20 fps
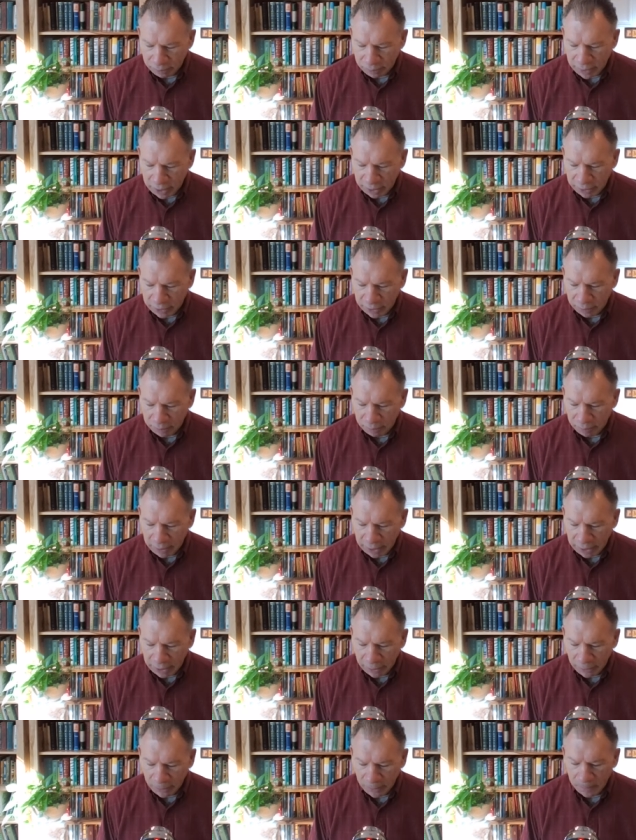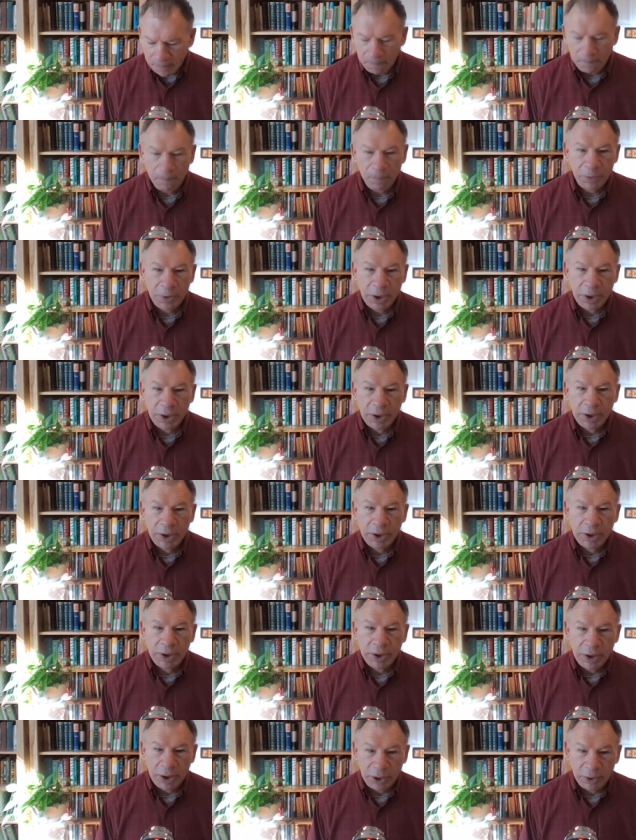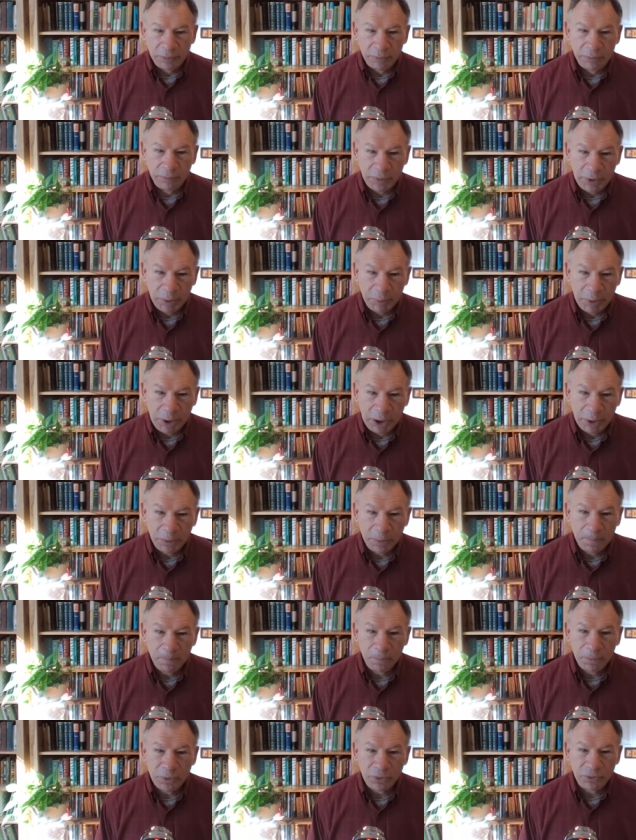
made them male and female.